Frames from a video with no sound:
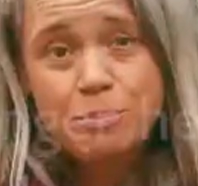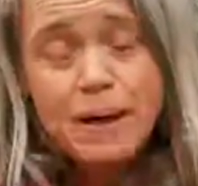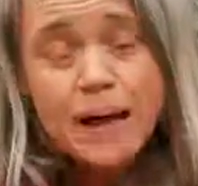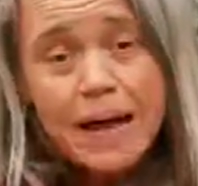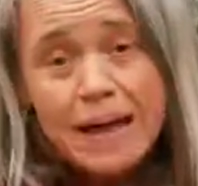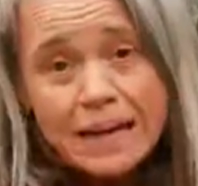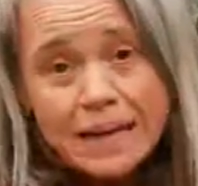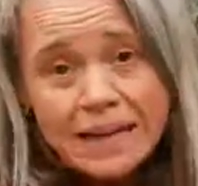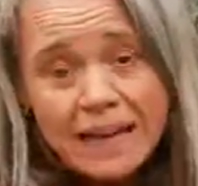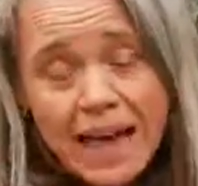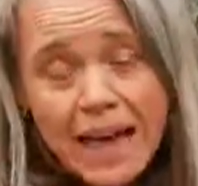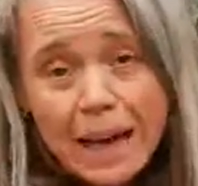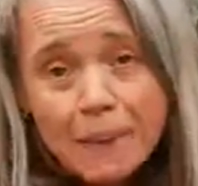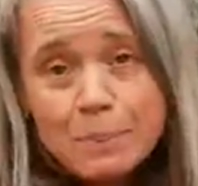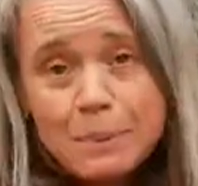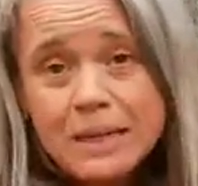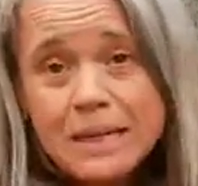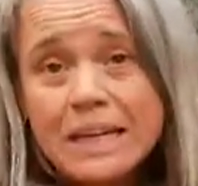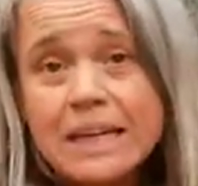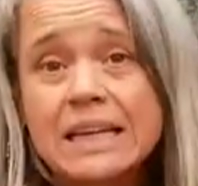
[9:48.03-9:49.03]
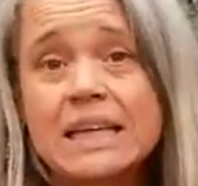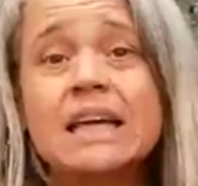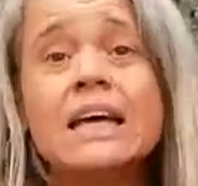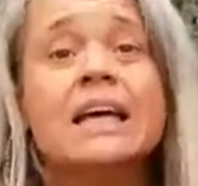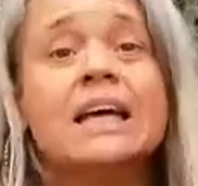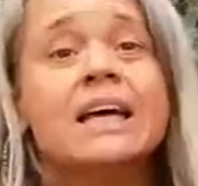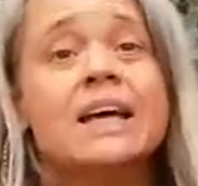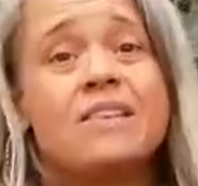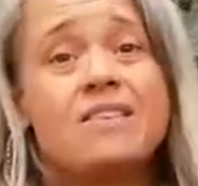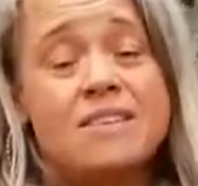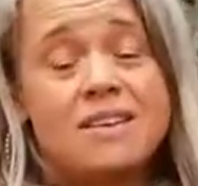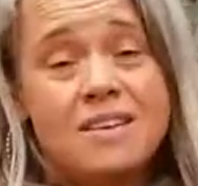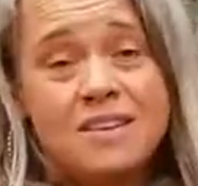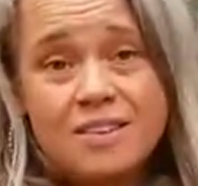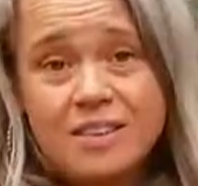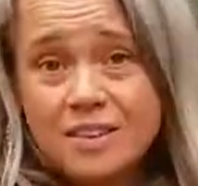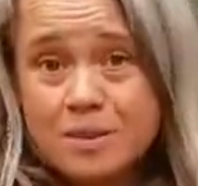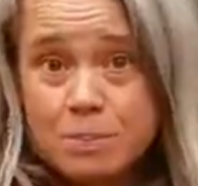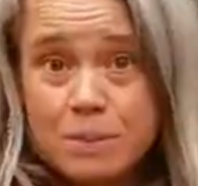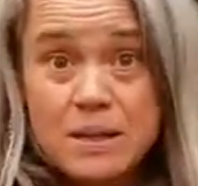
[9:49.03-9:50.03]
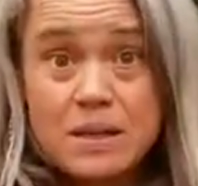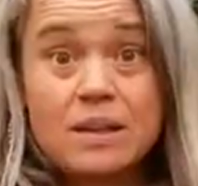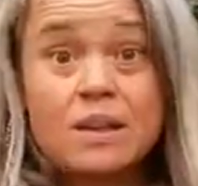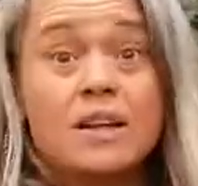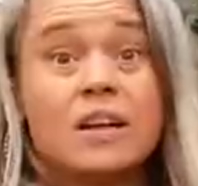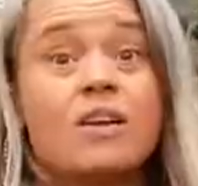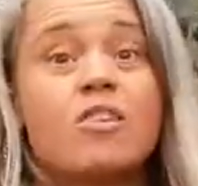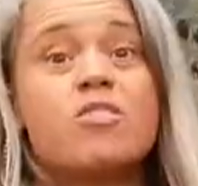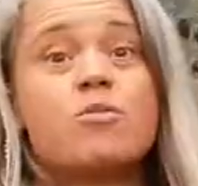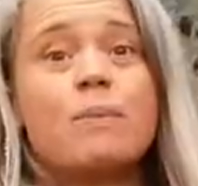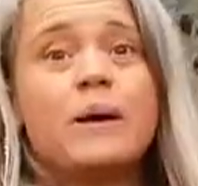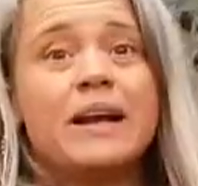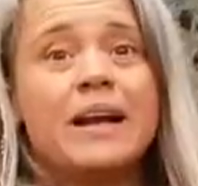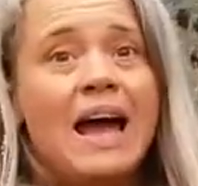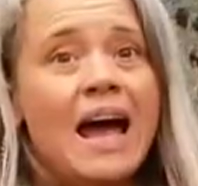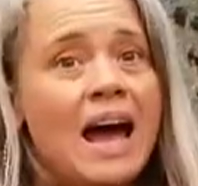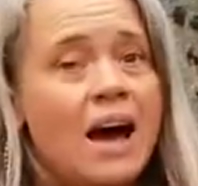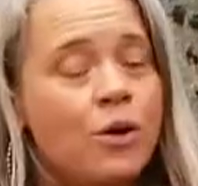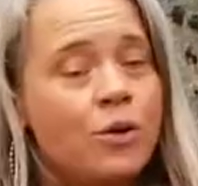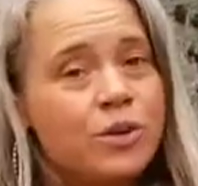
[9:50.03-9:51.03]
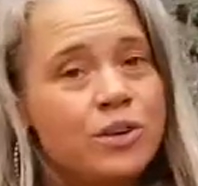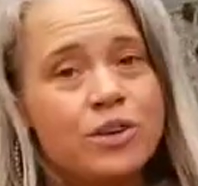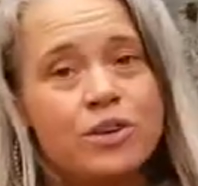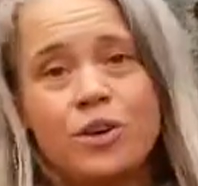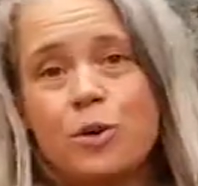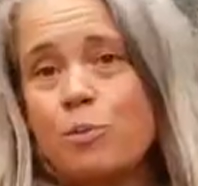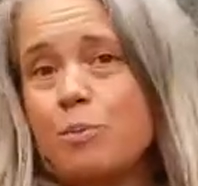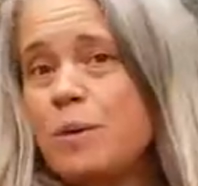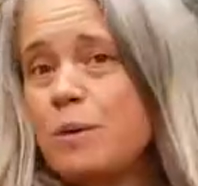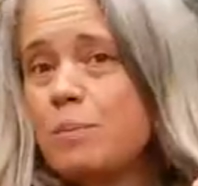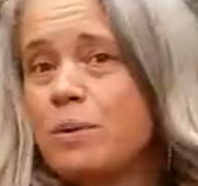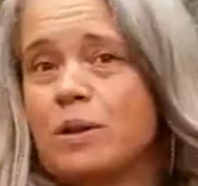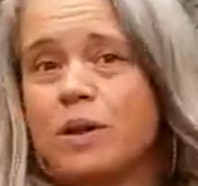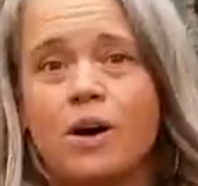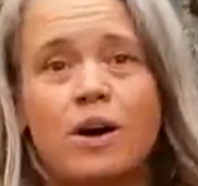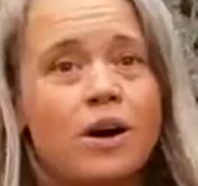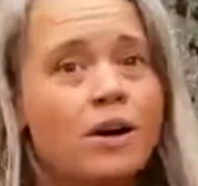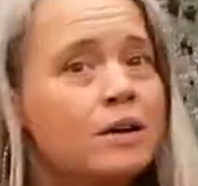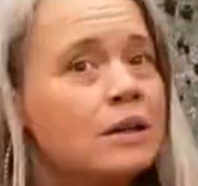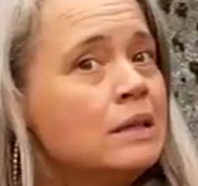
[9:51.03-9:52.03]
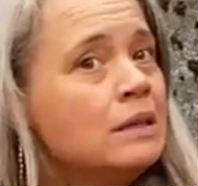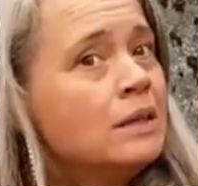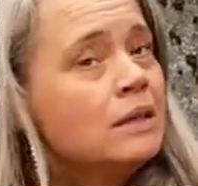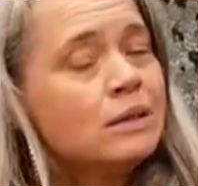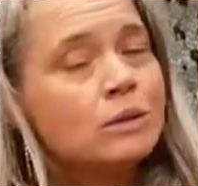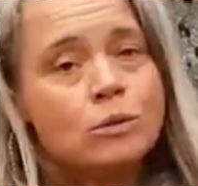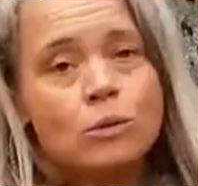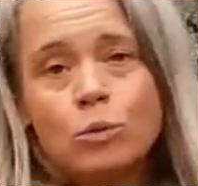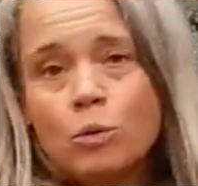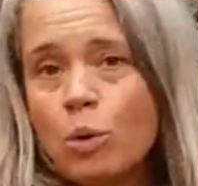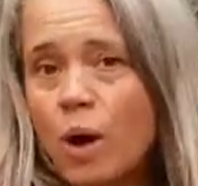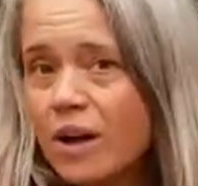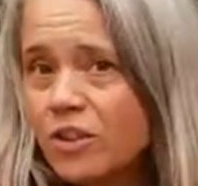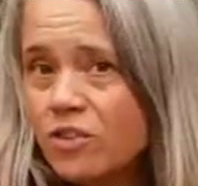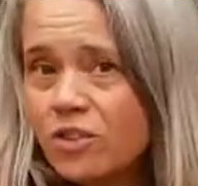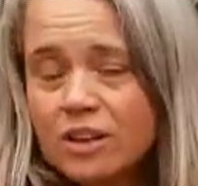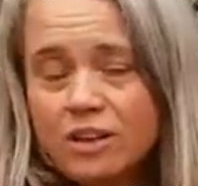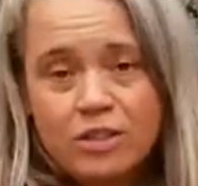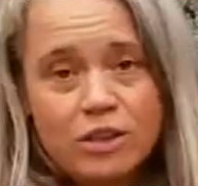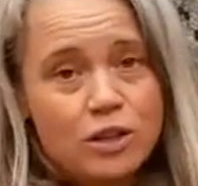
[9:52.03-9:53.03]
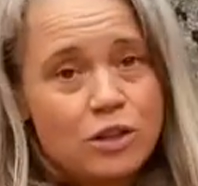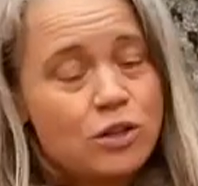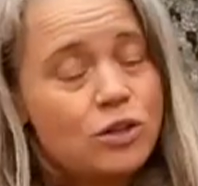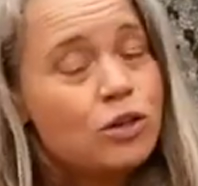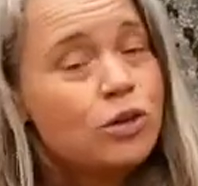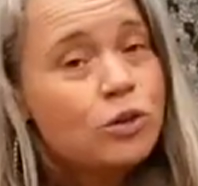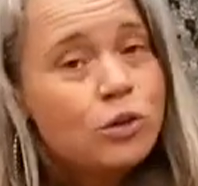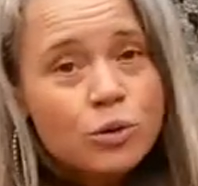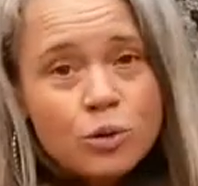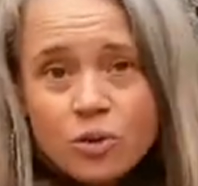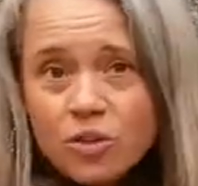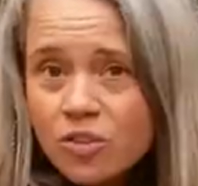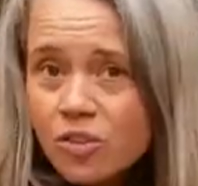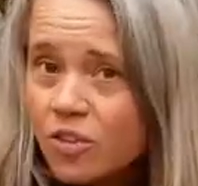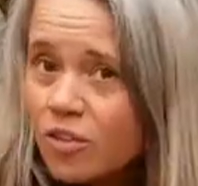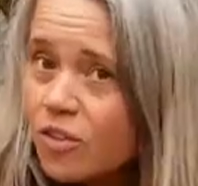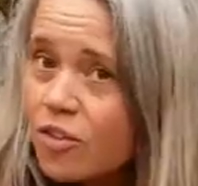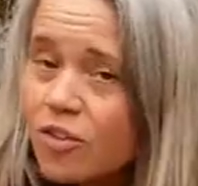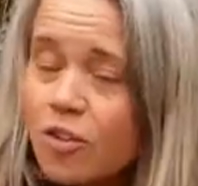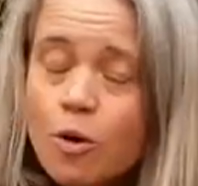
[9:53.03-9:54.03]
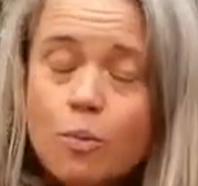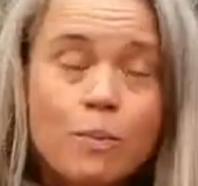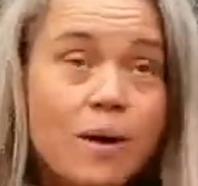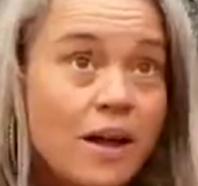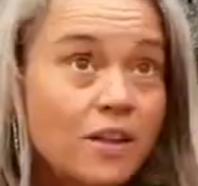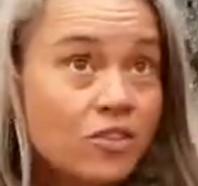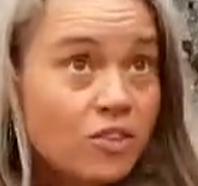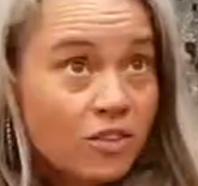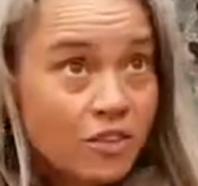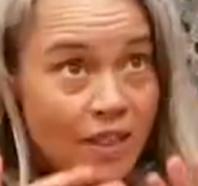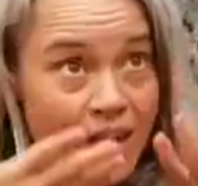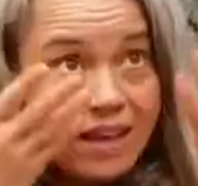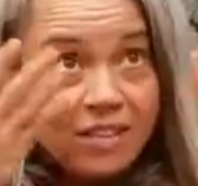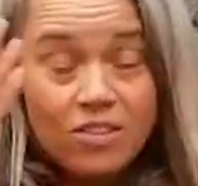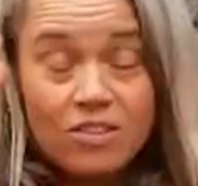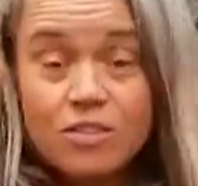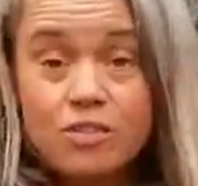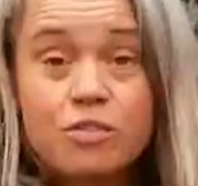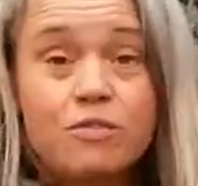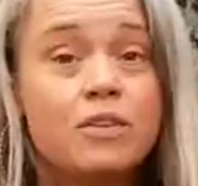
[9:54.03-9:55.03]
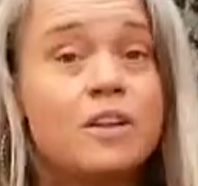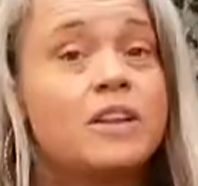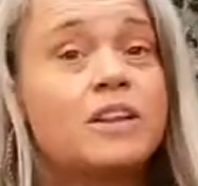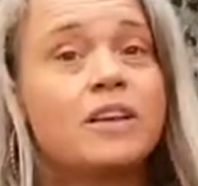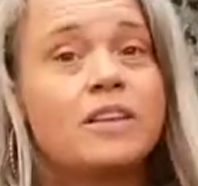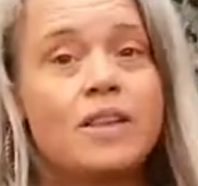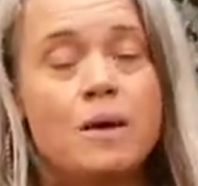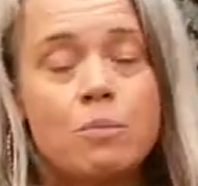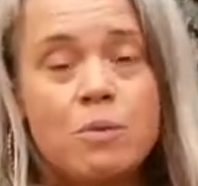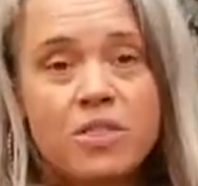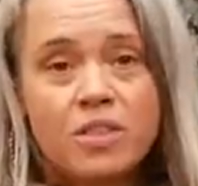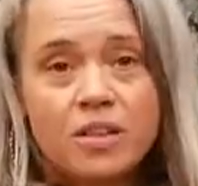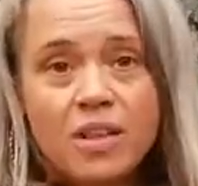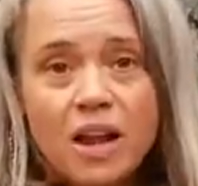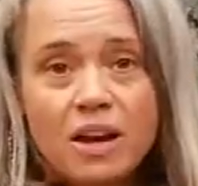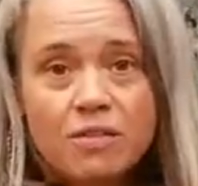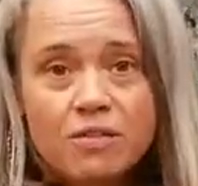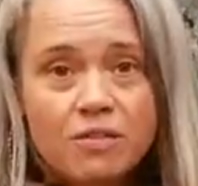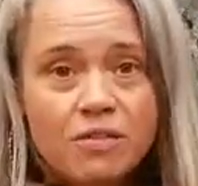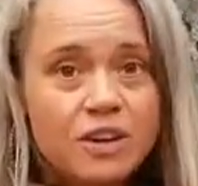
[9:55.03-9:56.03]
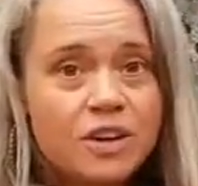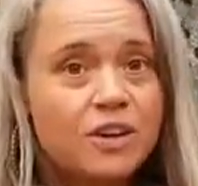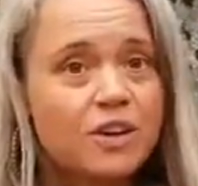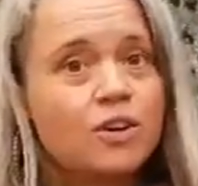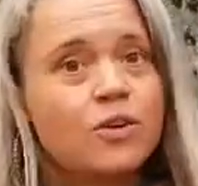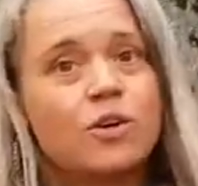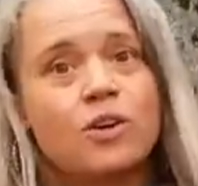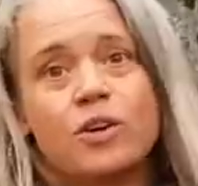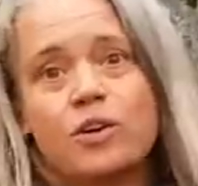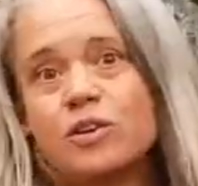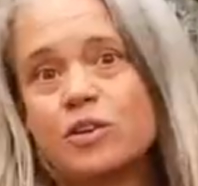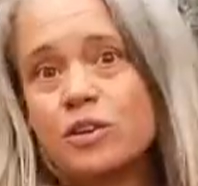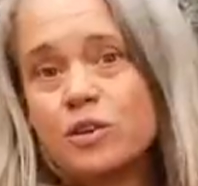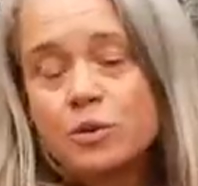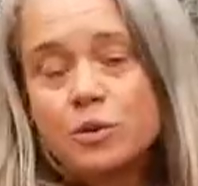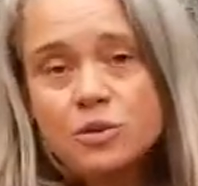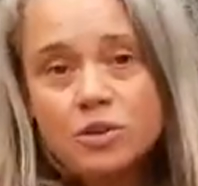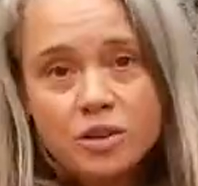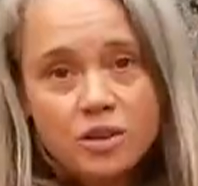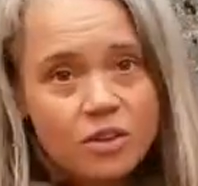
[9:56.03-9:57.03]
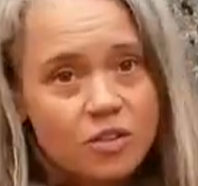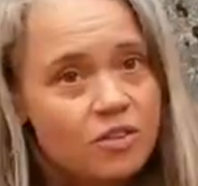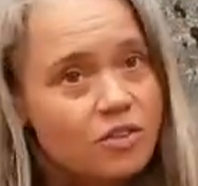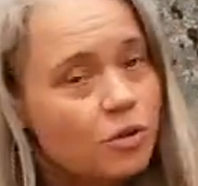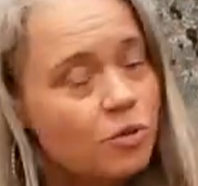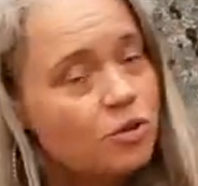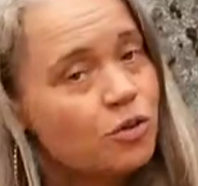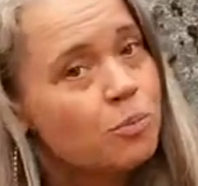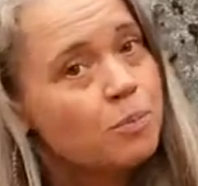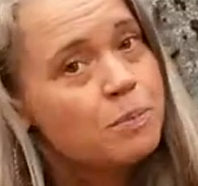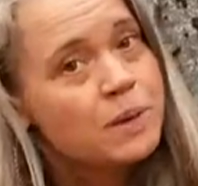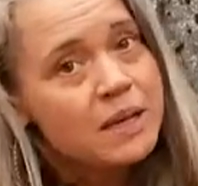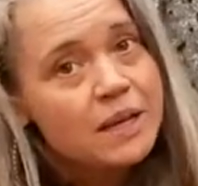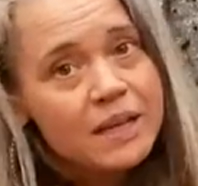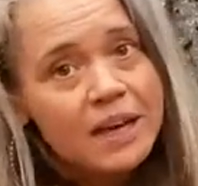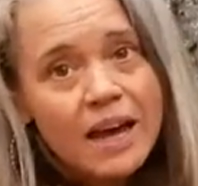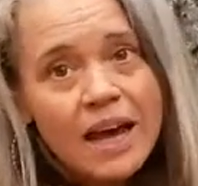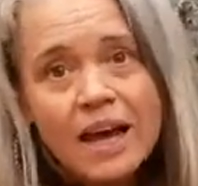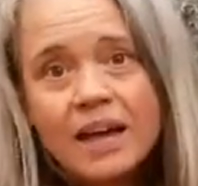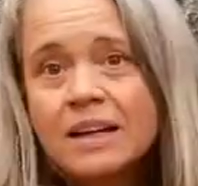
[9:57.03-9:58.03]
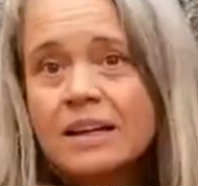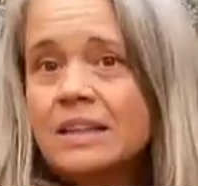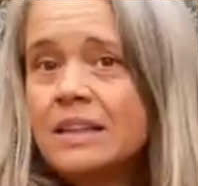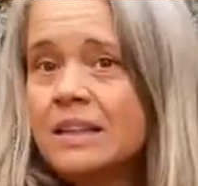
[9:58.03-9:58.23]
panic happening, it's easy to be a little spun out. You know, people are watching the news so much, and that's filling them with a lot of fear, or glued to social media.